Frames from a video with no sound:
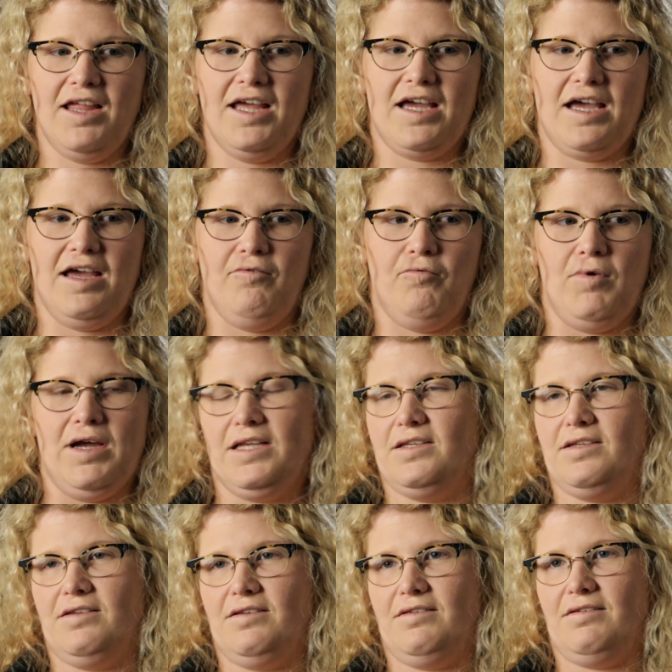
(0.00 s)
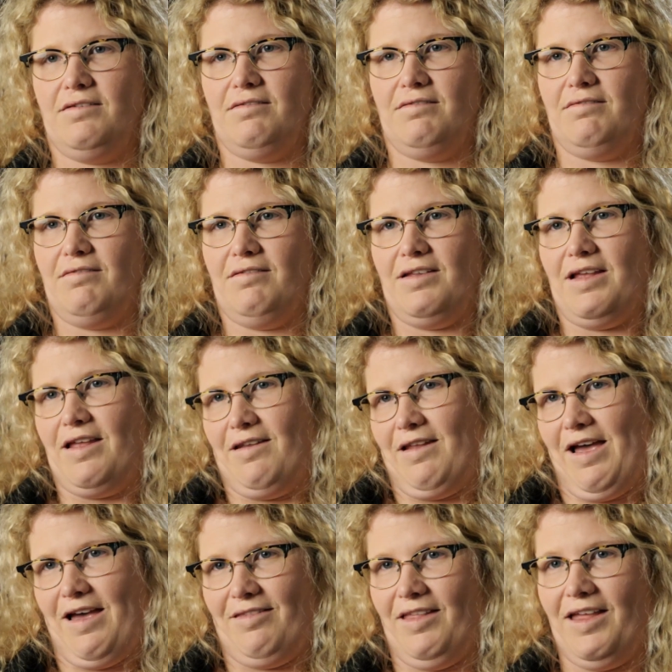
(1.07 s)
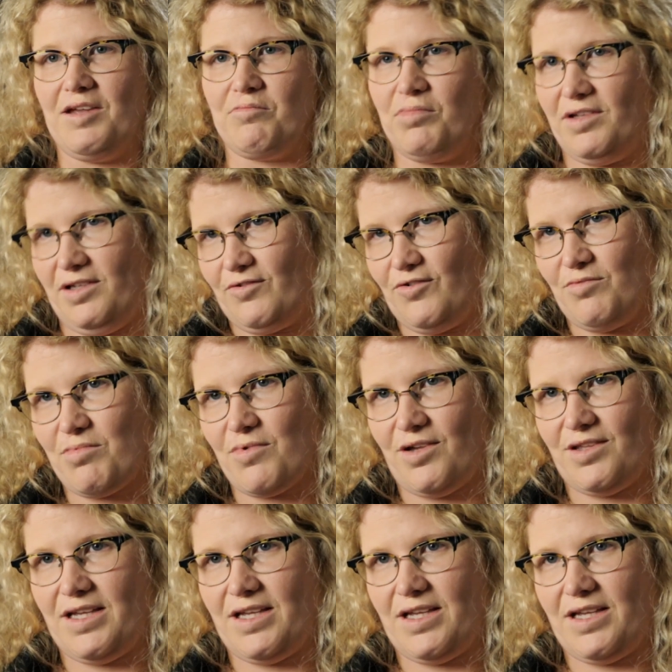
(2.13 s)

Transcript: like I went and had like playgroup all